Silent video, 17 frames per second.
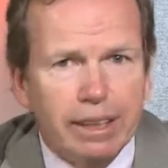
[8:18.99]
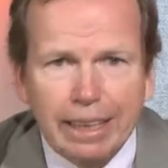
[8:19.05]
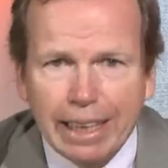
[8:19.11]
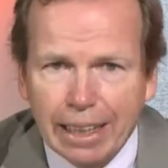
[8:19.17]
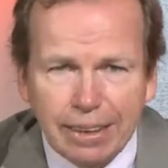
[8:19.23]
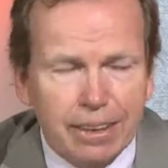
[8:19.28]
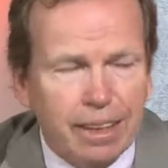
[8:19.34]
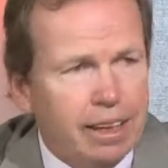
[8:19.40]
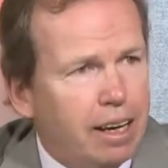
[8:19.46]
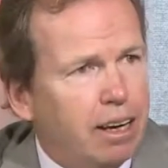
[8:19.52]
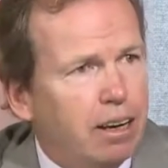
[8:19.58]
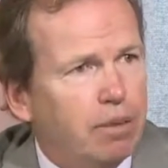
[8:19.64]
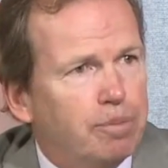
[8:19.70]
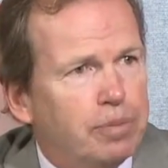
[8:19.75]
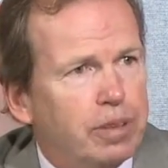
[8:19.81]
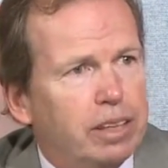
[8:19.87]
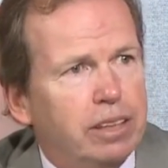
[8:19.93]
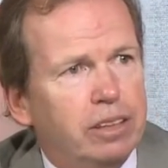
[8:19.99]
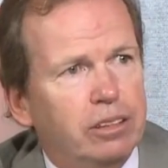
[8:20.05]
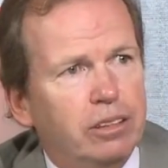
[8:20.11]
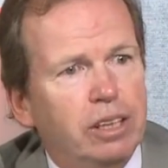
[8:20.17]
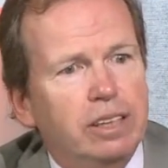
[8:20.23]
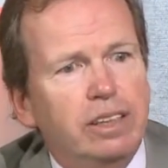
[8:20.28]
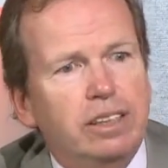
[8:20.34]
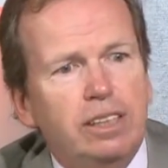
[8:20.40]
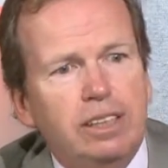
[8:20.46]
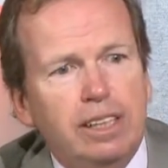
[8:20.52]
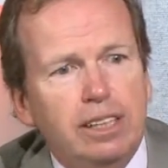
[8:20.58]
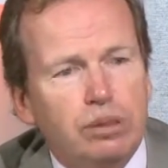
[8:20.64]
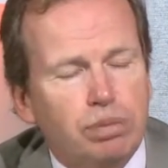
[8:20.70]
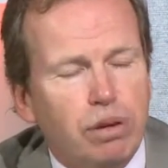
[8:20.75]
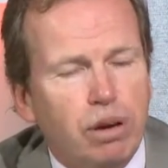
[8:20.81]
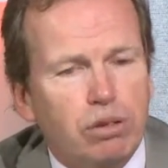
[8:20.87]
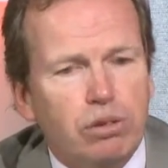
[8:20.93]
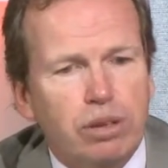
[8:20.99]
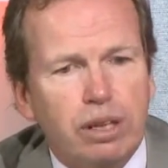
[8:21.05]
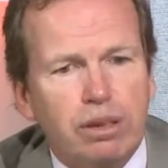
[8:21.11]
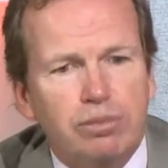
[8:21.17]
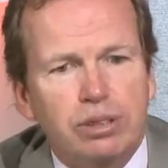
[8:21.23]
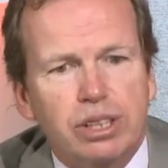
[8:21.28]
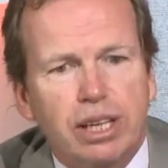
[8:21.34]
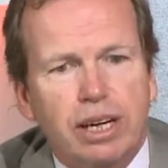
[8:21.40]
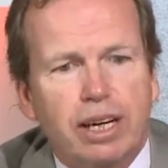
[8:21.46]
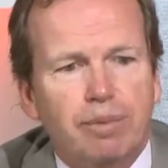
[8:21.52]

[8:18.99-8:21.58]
get the help. These programs